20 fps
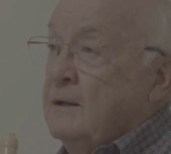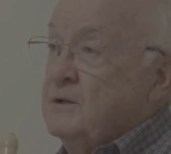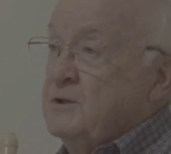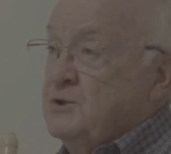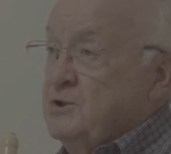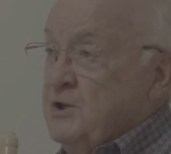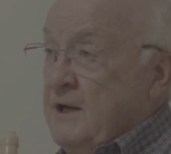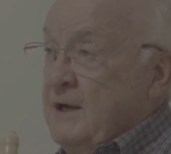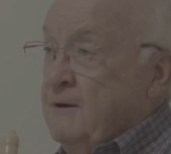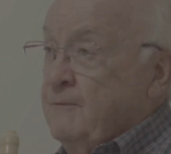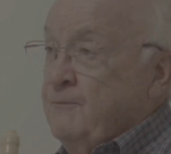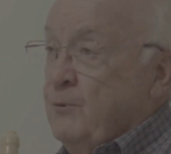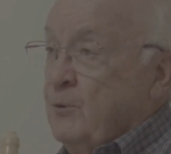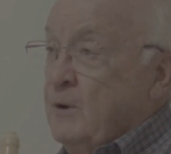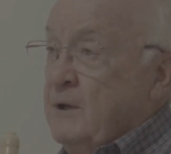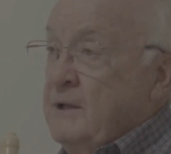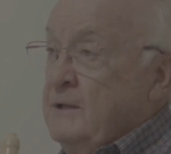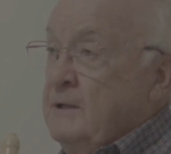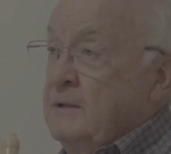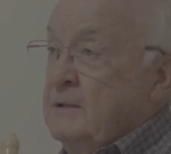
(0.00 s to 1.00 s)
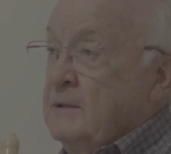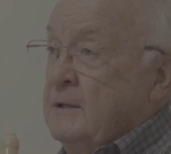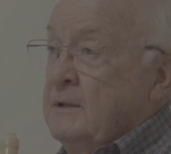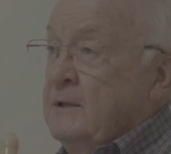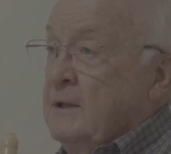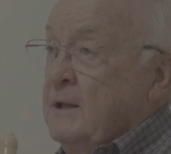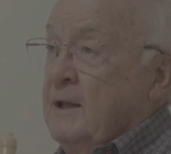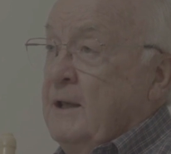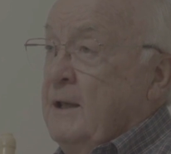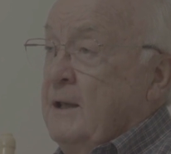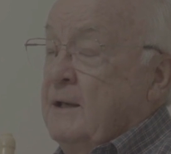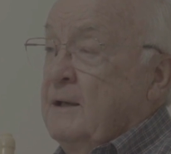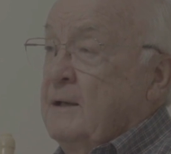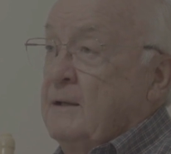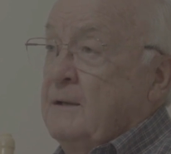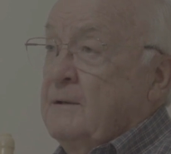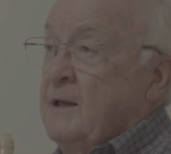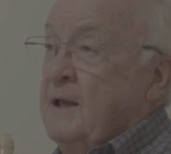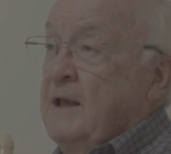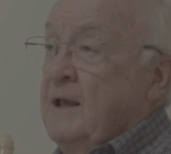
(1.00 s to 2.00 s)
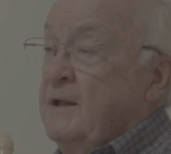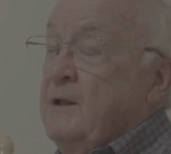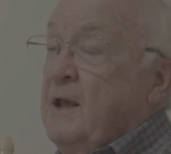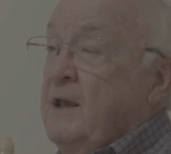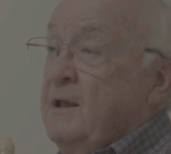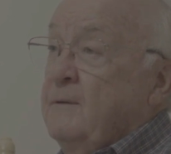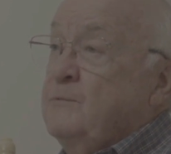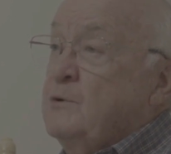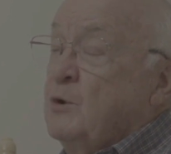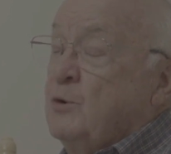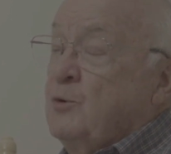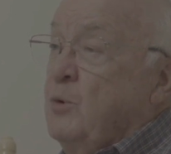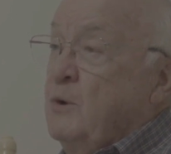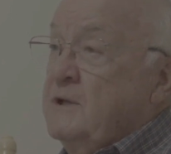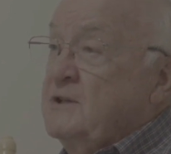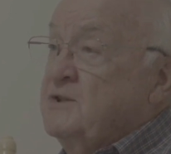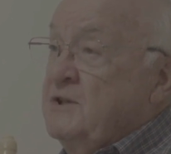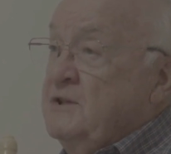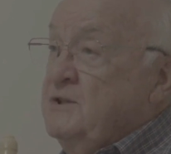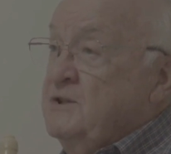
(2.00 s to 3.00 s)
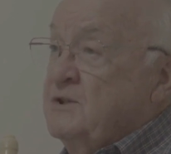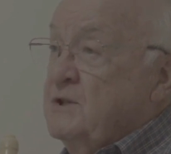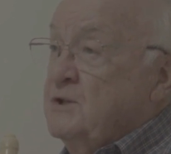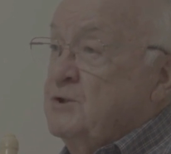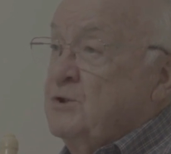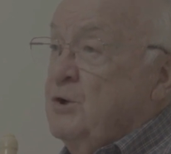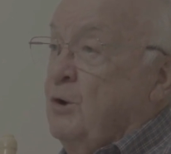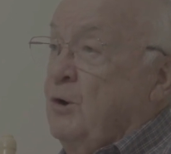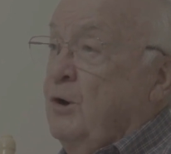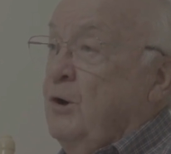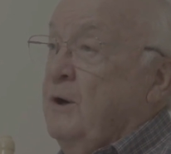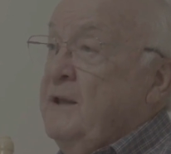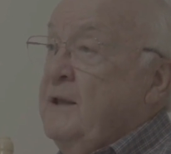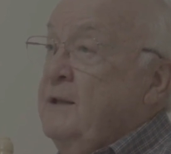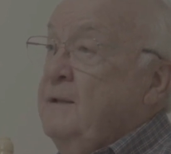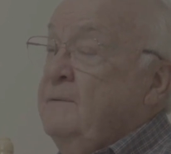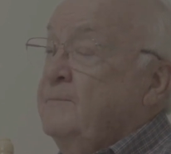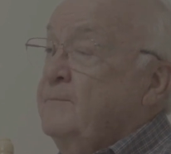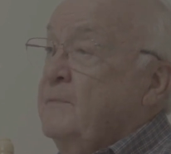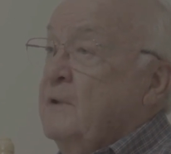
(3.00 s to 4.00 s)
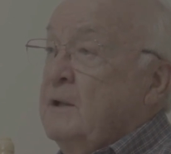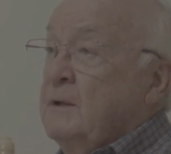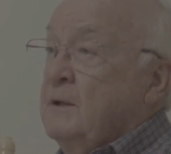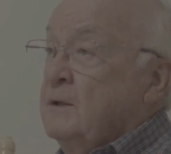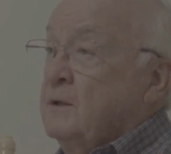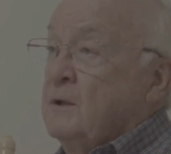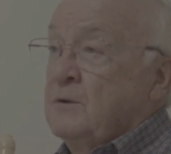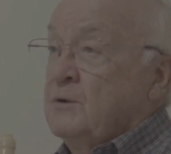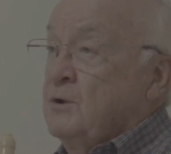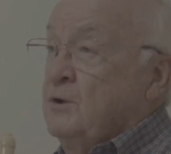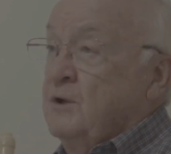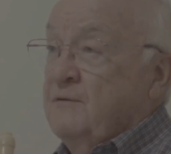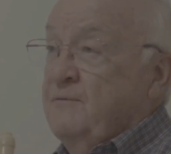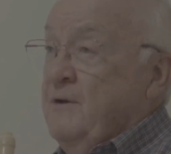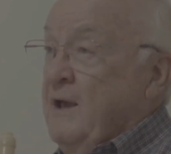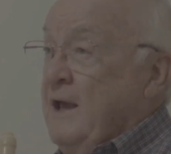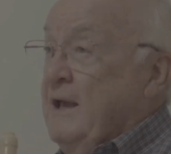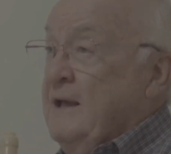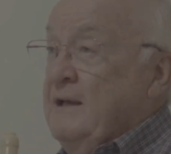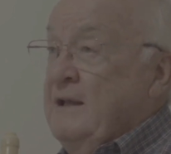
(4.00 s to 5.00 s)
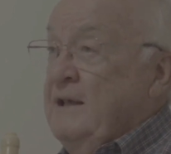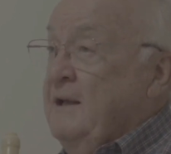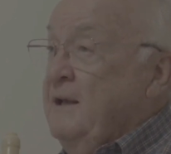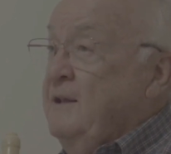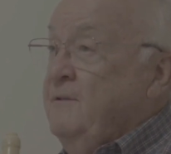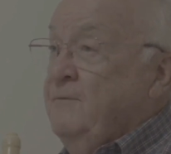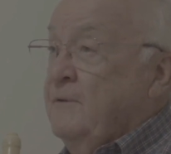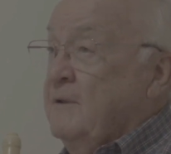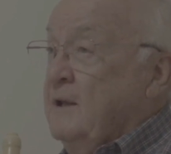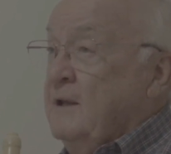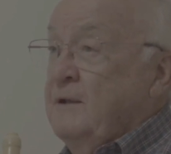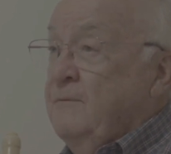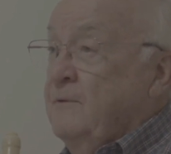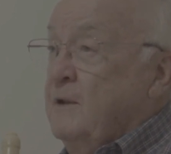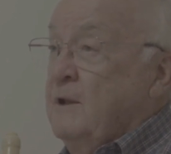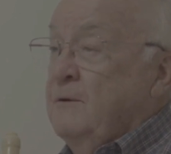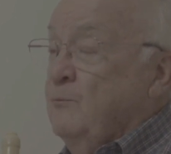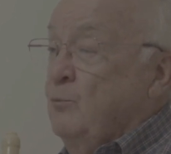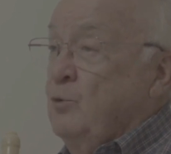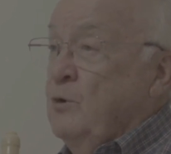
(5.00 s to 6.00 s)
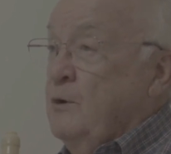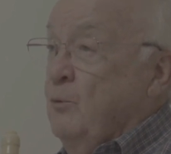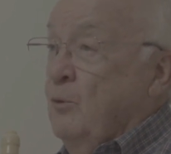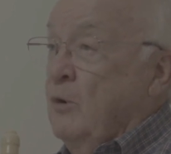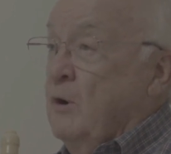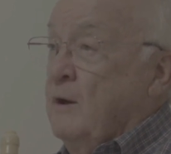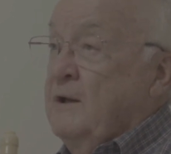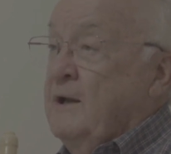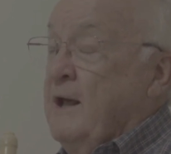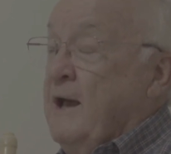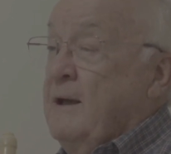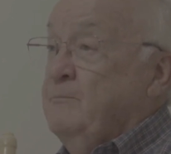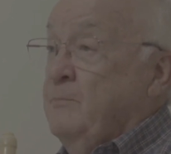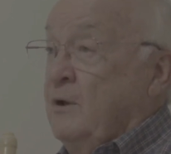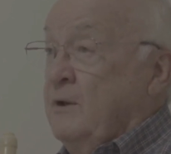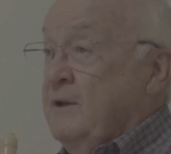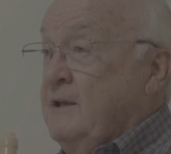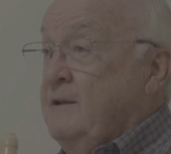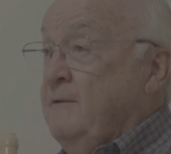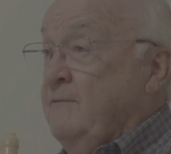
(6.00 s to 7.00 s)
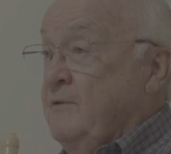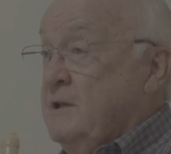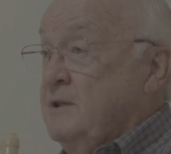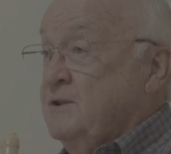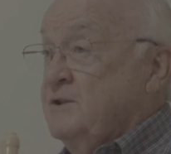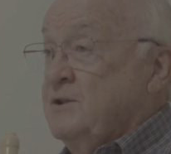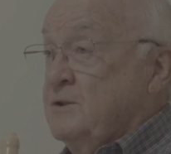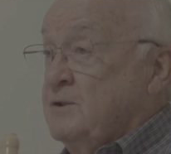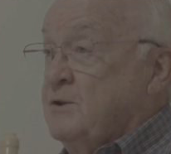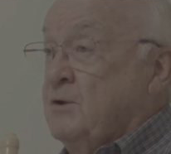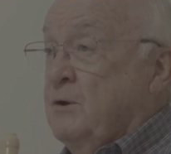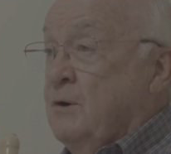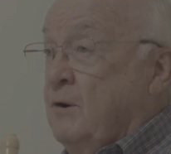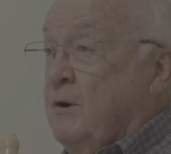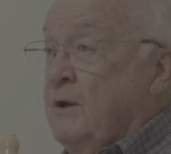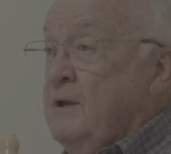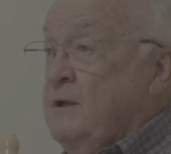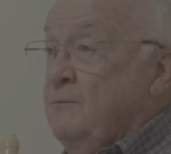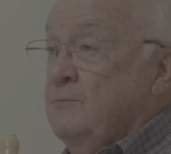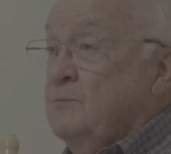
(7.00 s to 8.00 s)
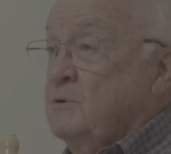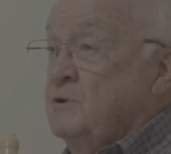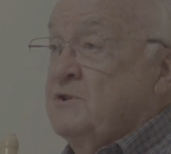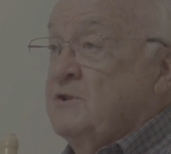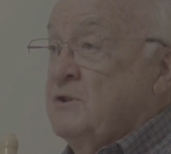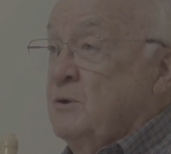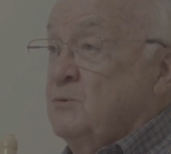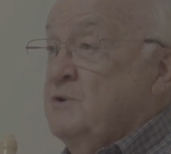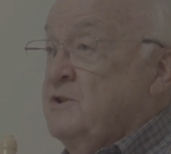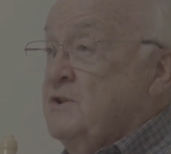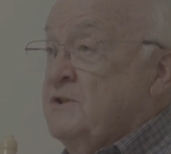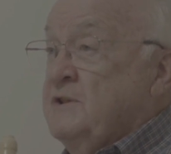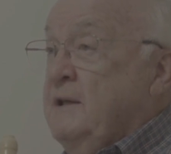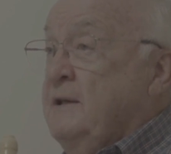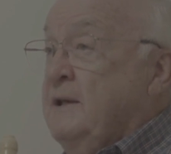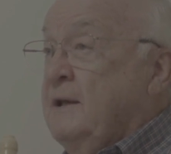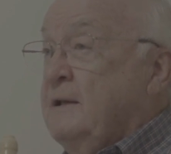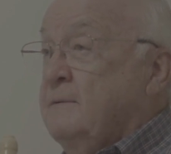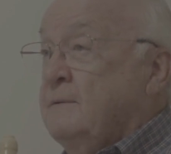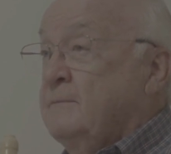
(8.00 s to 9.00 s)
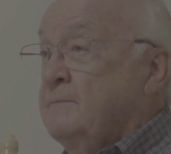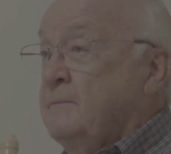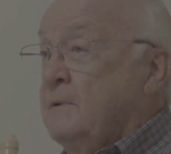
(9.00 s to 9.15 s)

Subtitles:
Jeffrey, and Quincy's attorney could have had anything that we wanted. I believe his attorney was so sick.